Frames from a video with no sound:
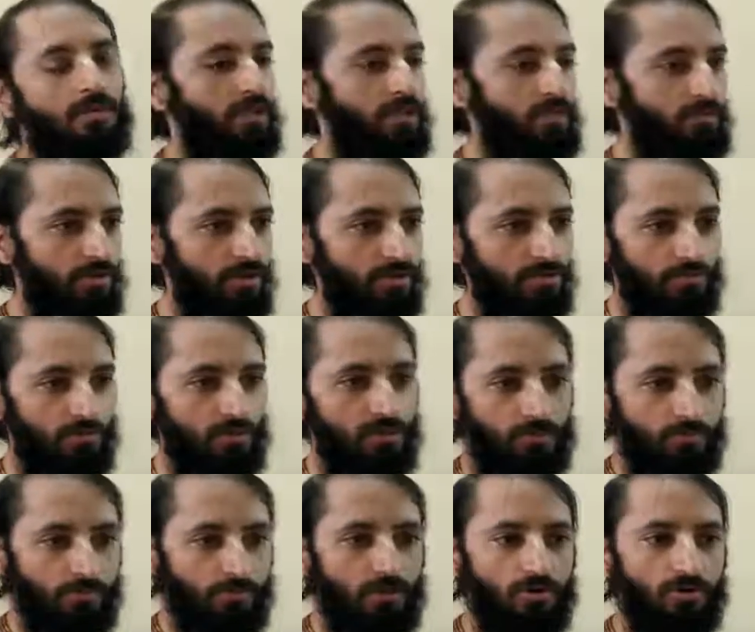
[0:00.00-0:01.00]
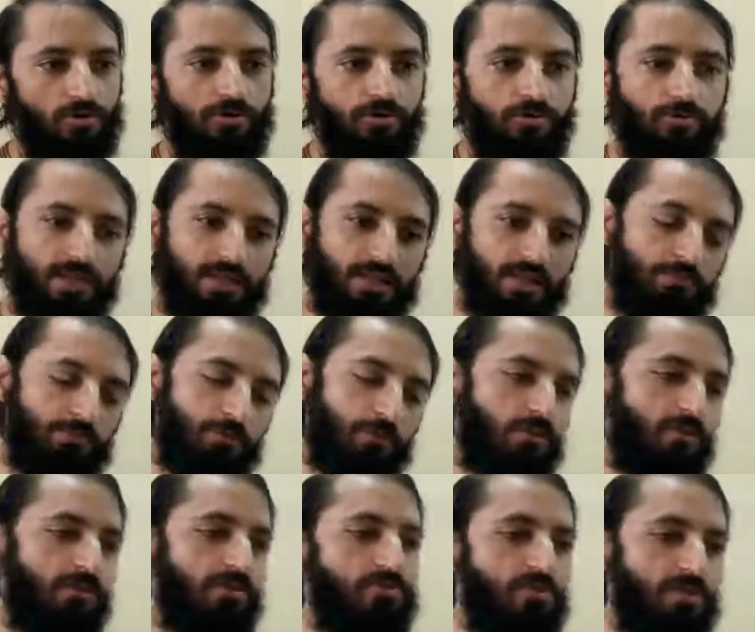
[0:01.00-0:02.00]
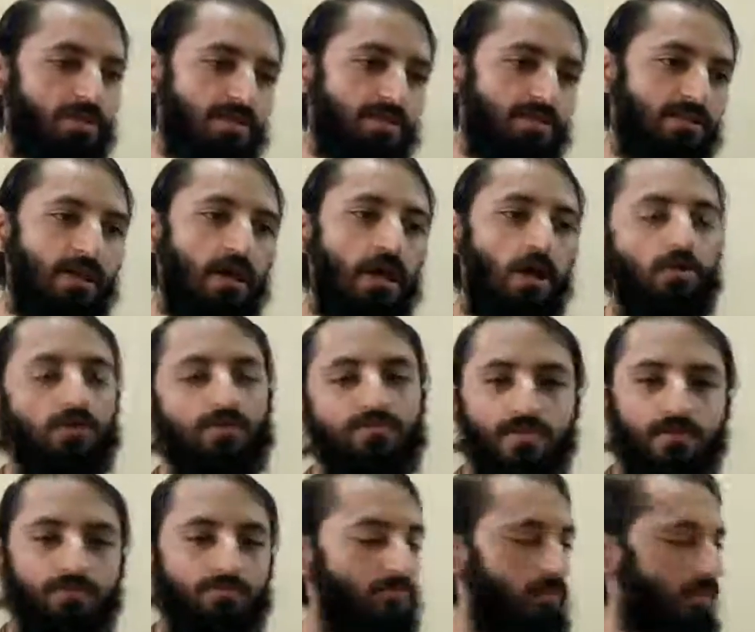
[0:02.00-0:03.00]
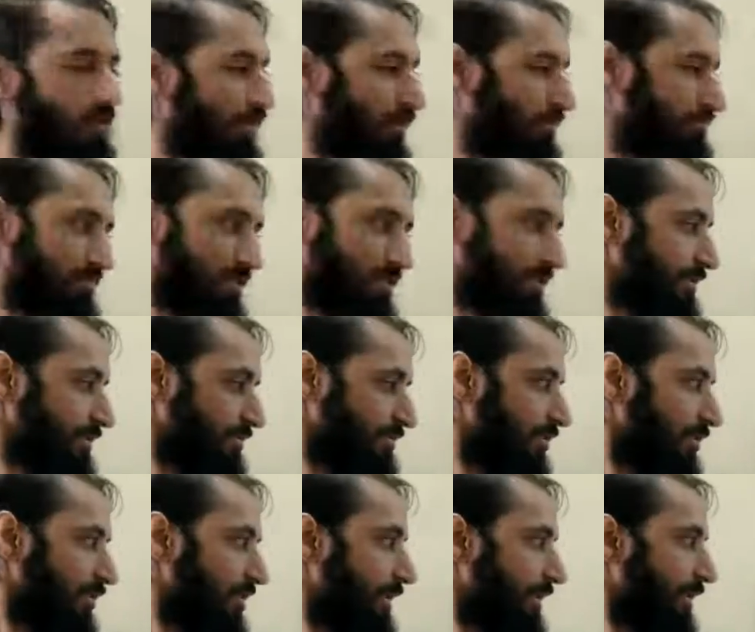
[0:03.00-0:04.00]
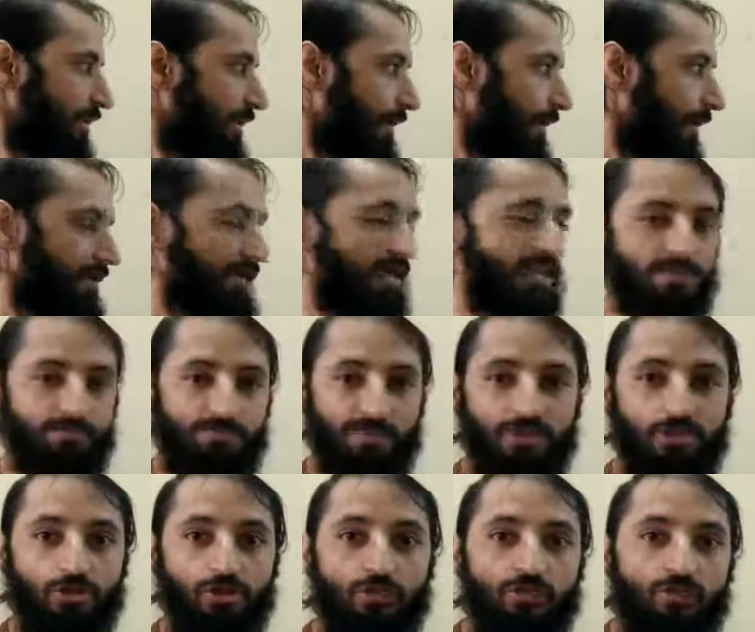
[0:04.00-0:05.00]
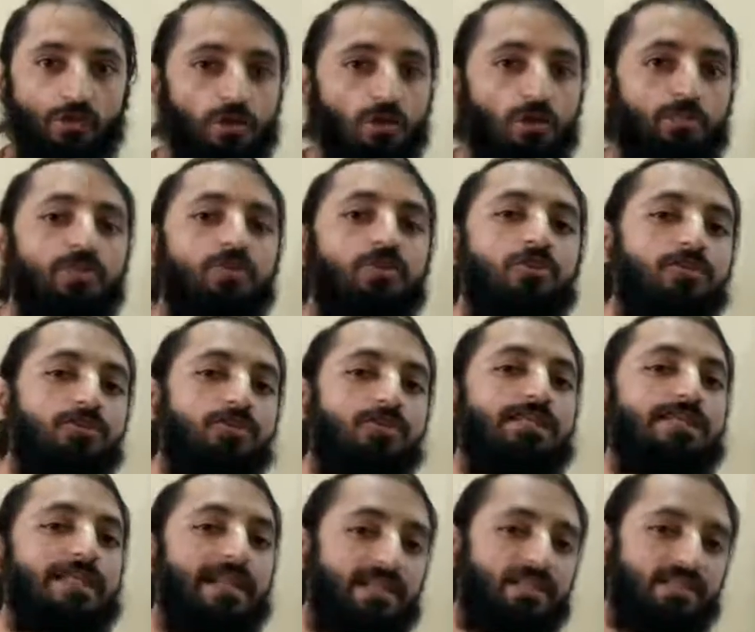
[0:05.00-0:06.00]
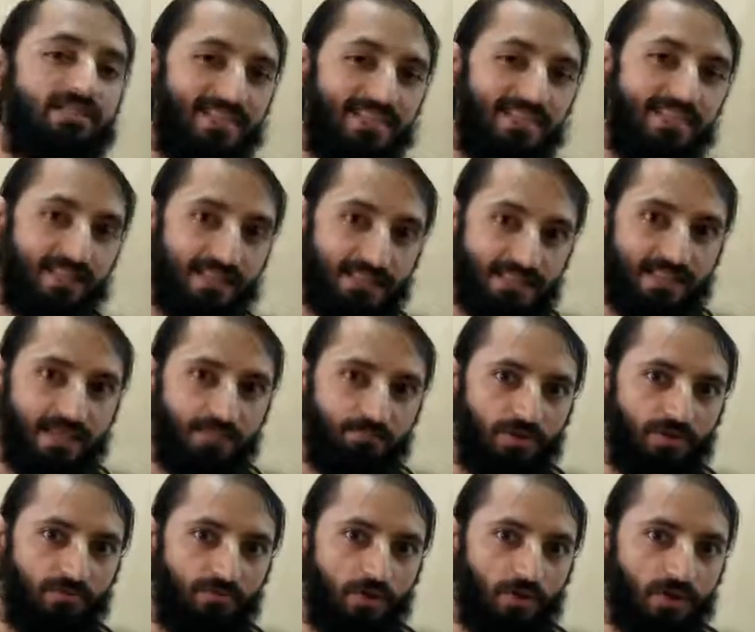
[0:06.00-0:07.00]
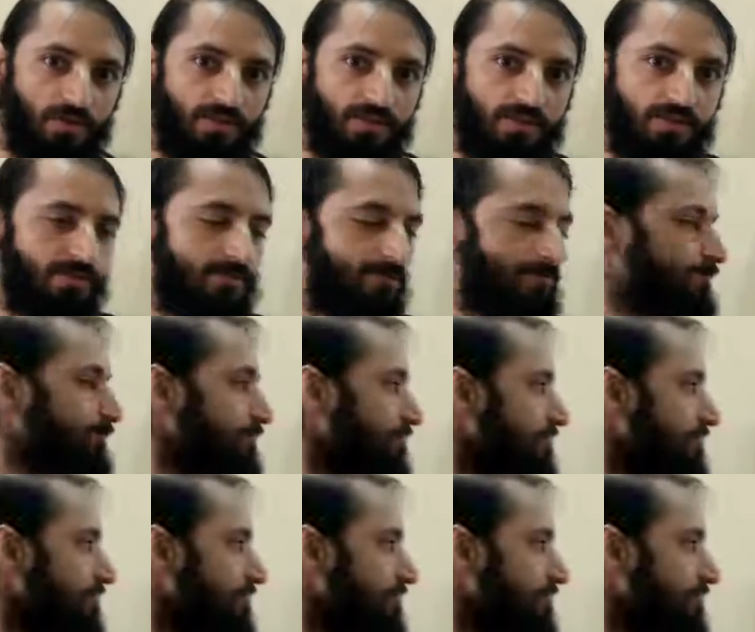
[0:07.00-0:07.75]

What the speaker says: Even if you become pure devotee is out of the, means they are expected to follow because that will set an example for others.